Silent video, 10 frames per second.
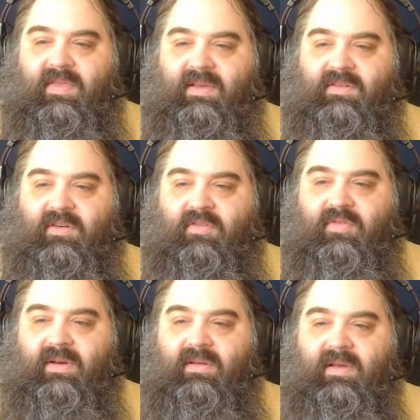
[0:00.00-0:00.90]
the Thing's
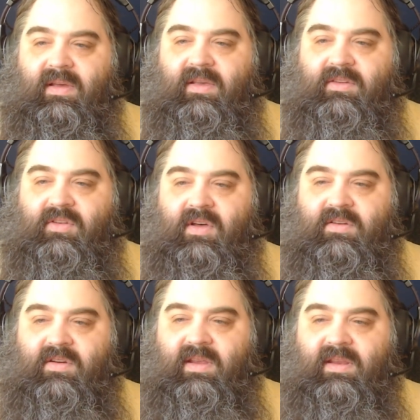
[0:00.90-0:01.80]
girlfriend, saw
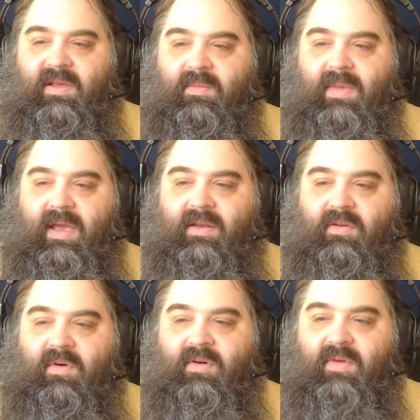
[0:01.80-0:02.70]
good in him,
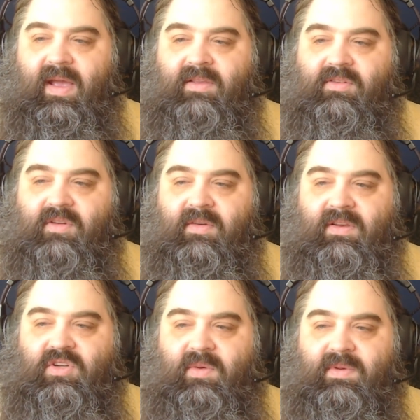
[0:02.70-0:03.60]
and Norrin Rad saw
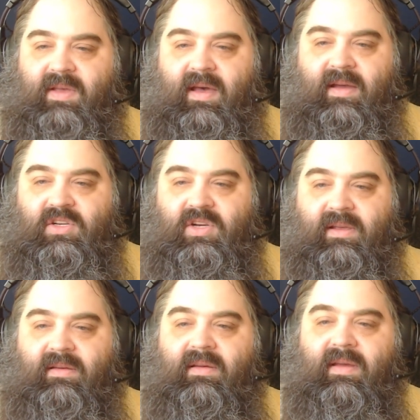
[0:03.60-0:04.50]
that she was a hot
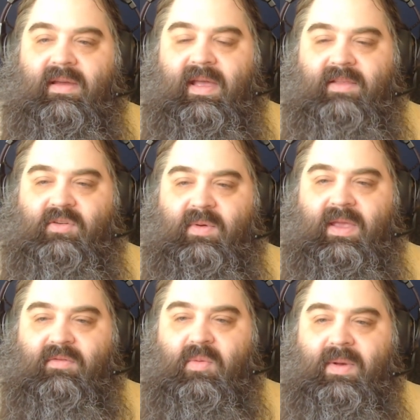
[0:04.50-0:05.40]
chick, and so
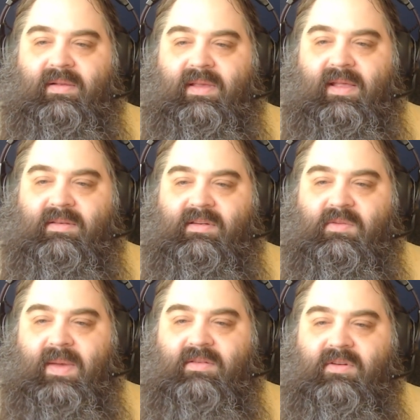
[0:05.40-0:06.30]
he rebelled against
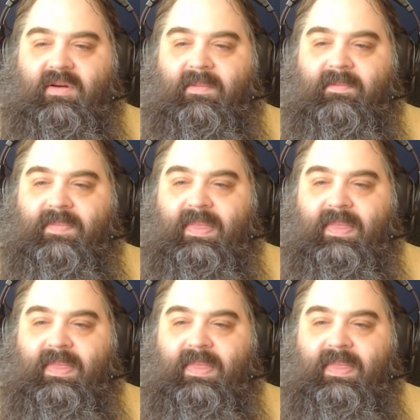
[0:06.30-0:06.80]
his master.